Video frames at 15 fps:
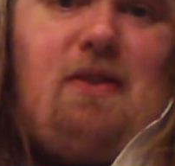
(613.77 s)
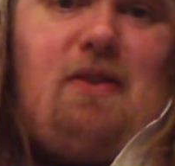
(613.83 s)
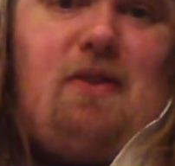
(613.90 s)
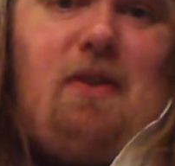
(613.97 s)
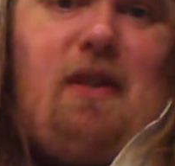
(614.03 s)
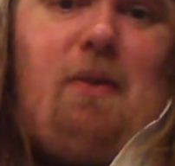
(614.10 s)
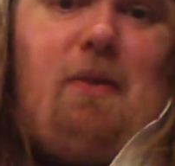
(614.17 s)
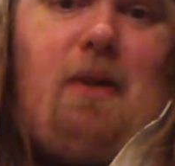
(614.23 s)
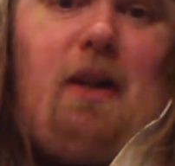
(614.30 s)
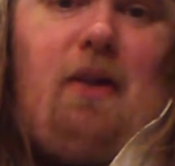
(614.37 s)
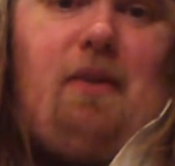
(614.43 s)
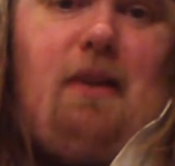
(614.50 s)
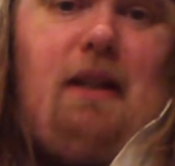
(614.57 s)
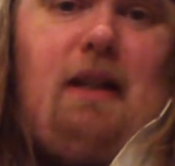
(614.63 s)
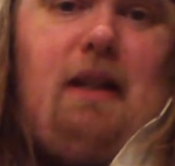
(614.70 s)
here we go.
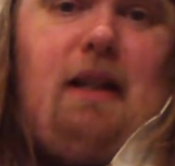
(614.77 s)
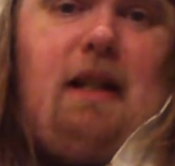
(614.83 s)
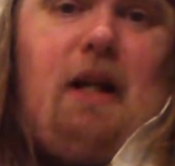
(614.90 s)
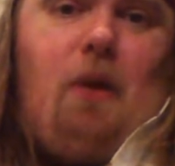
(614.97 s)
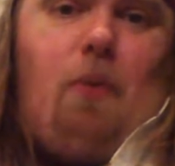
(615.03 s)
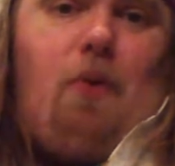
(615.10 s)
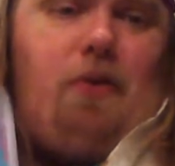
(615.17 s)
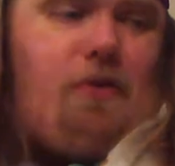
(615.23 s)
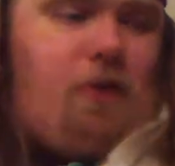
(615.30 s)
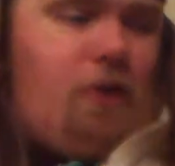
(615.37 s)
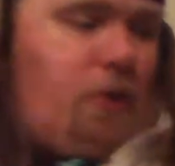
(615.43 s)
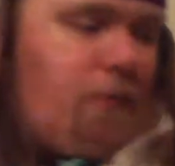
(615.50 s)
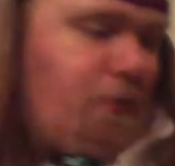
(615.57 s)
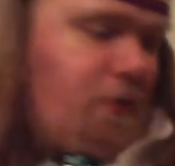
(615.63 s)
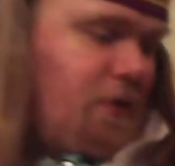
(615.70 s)
Yeah, One of
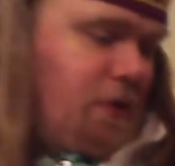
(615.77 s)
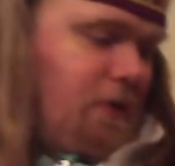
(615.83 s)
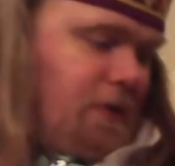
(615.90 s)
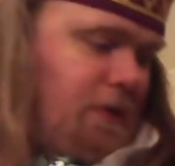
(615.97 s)
Cups.